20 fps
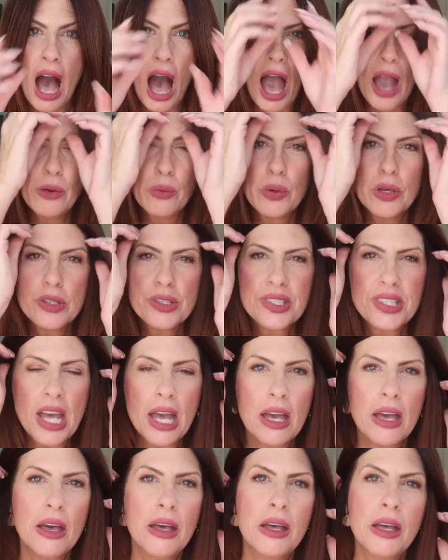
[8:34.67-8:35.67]
I will
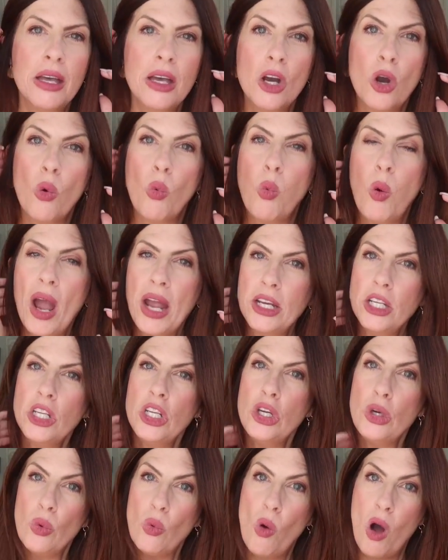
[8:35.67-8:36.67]
say, when
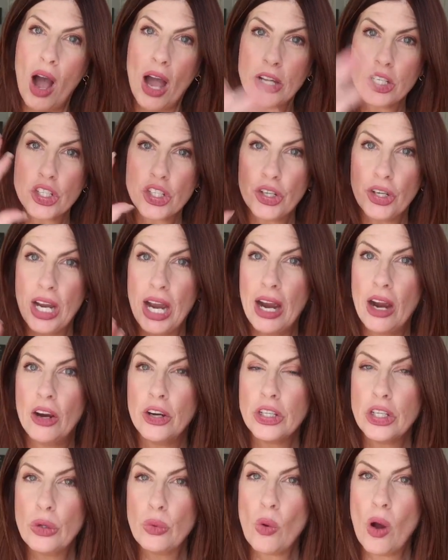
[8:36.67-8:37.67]
you wash your
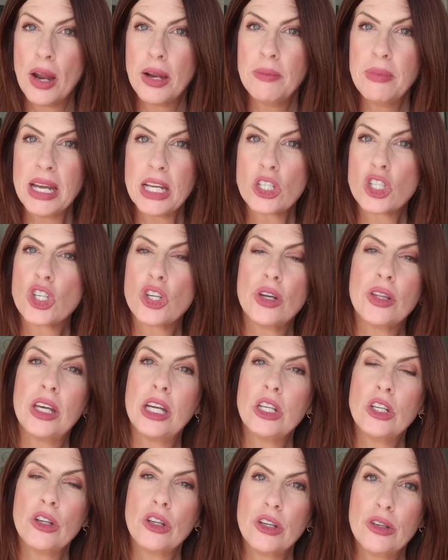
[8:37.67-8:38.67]
hair, you want to make sure
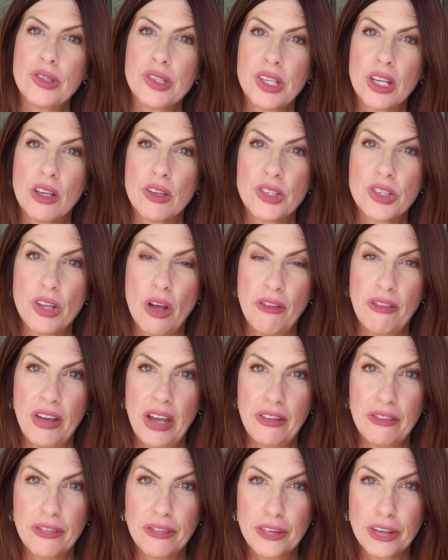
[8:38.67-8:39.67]
that you're using a
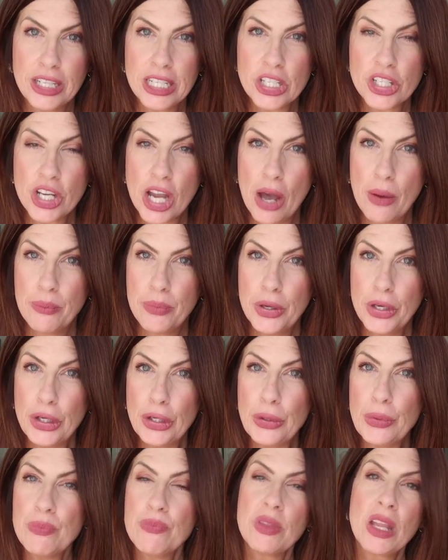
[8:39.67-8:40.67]
sulfate-free
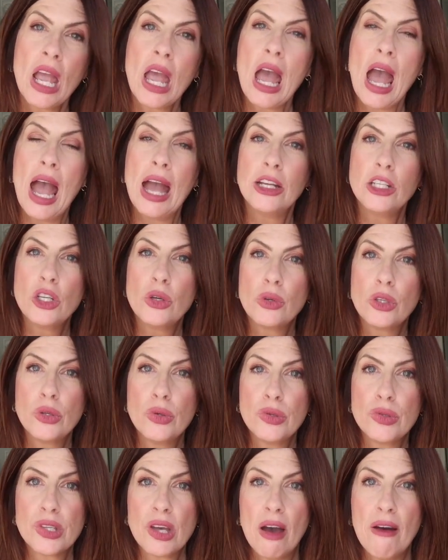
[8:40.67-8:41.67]
shampoo, and you
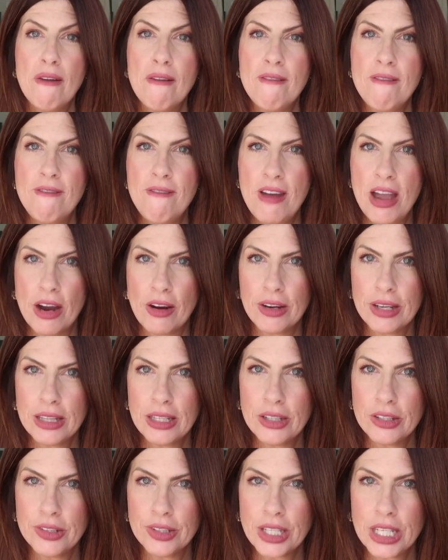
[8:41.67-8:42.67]
use very
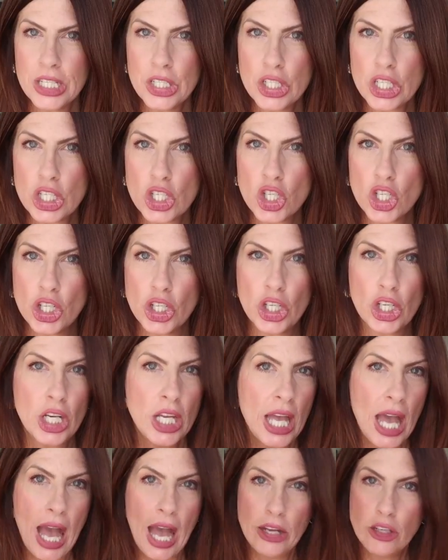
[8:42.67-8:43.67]
little
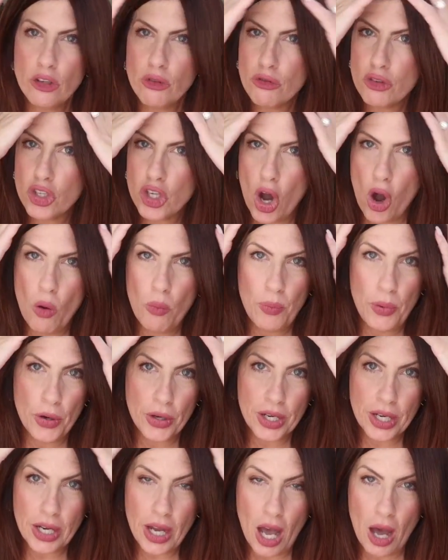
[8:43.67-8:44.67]
conditioner, and you don't
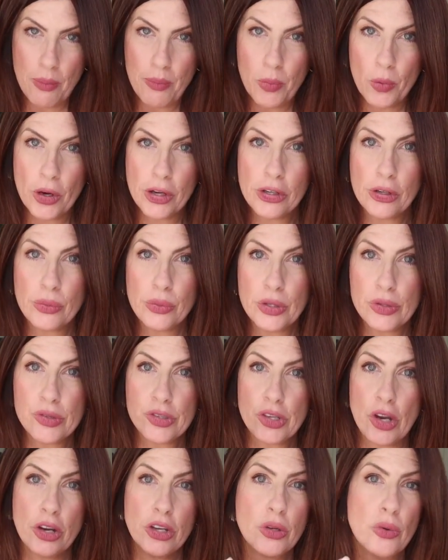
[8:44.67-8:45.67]
put it up where your
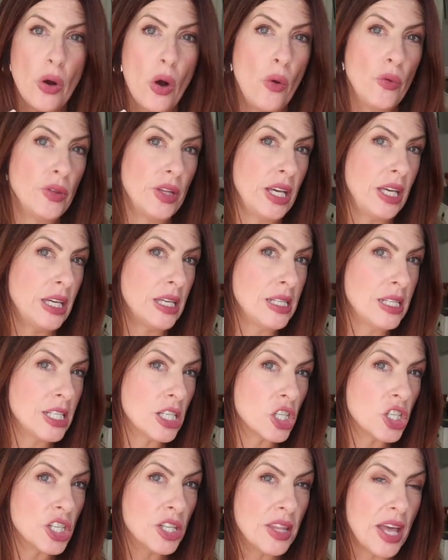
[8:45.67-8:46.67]
roots are. You only
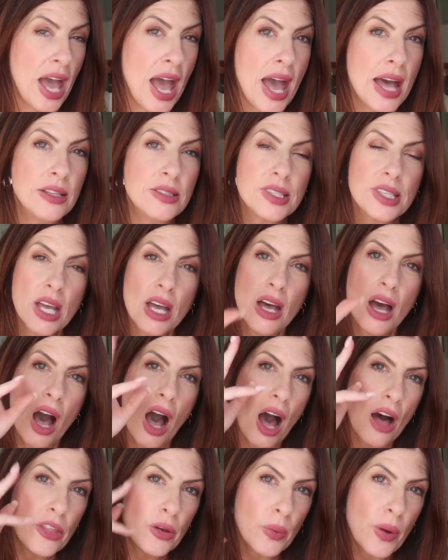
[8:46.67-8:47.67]
condition the ends.
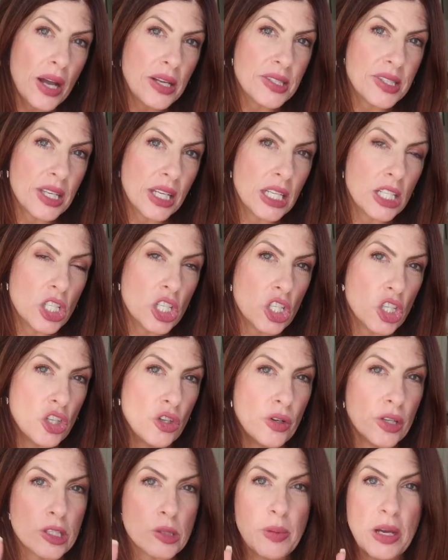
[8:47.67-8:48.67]
Otherwise, the
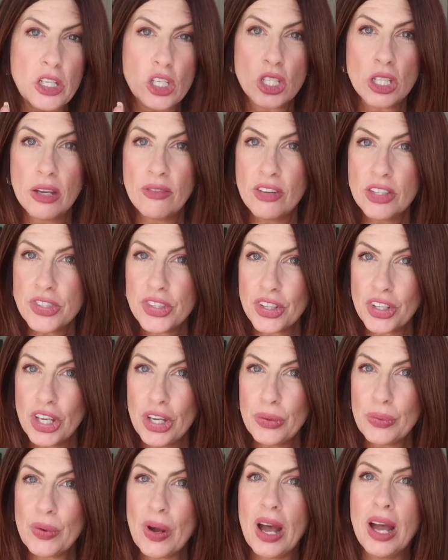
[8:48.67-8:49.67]
conditioner, especially if it's a
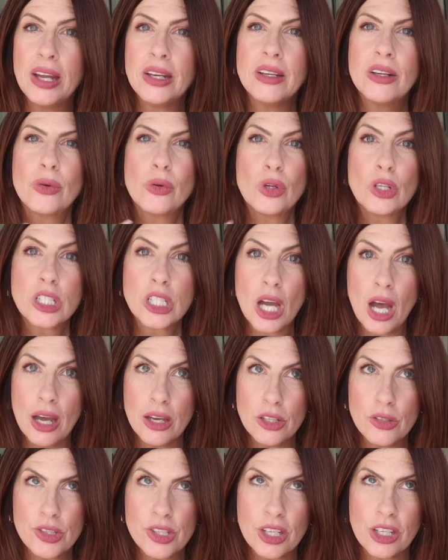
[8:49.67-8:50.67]
good one, which
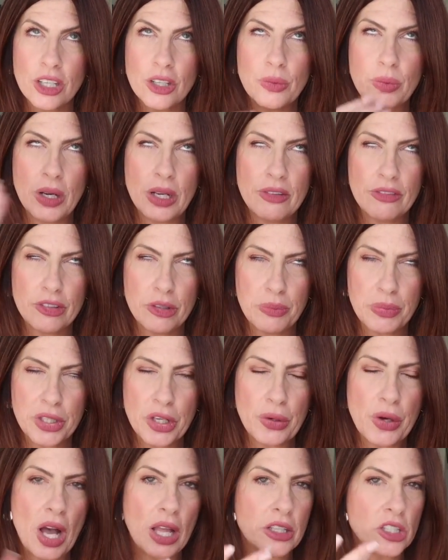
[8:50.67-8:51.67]
I use a good one from
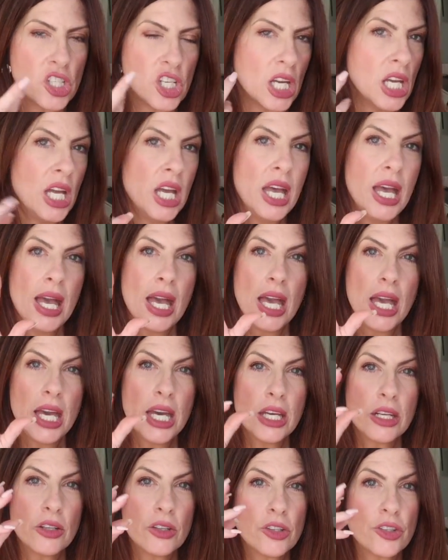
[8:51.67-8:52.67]
Pureology,
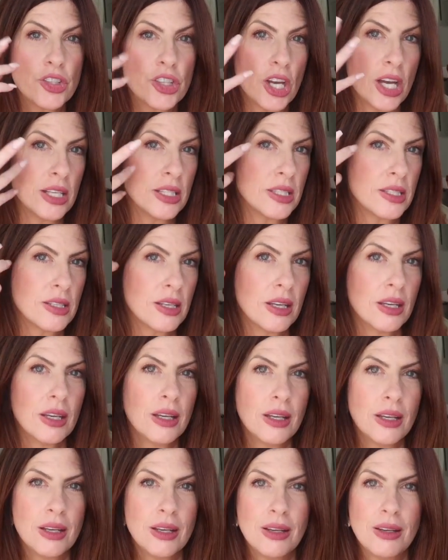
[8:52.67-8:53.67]
it'll just
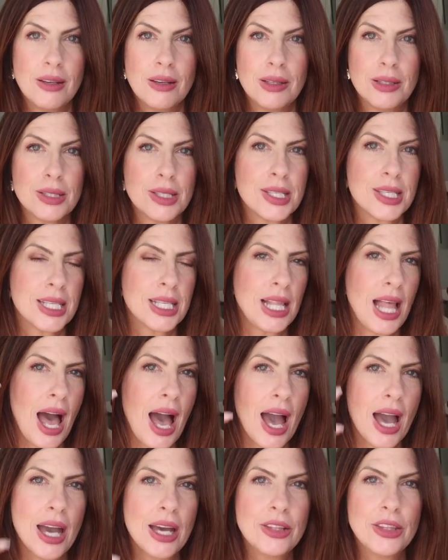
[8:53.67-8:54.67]

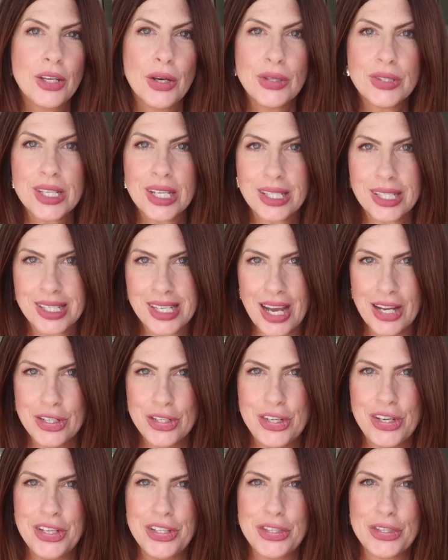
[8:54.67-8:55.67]
slide those
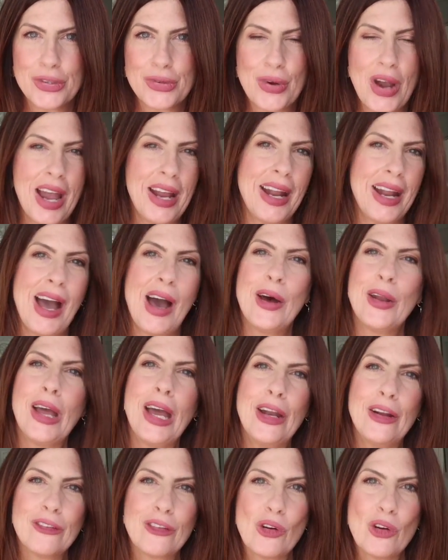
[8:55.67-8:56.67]
extensions right out,
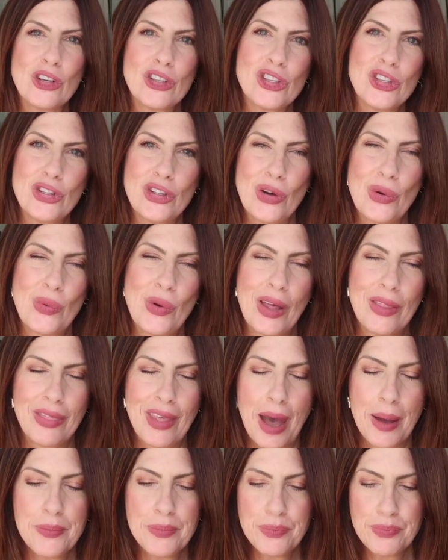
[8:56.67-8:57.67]
and of course, you don't want
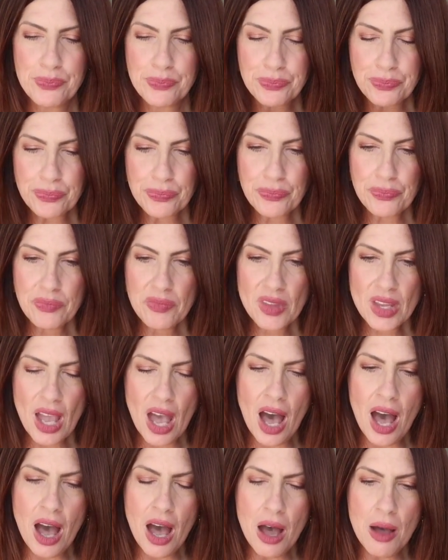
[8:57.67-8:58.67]

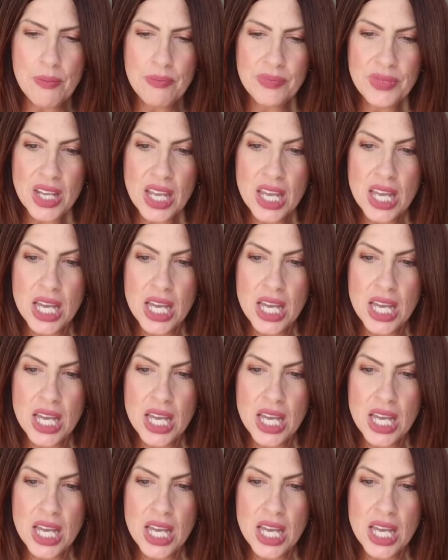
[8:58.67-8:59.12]
that.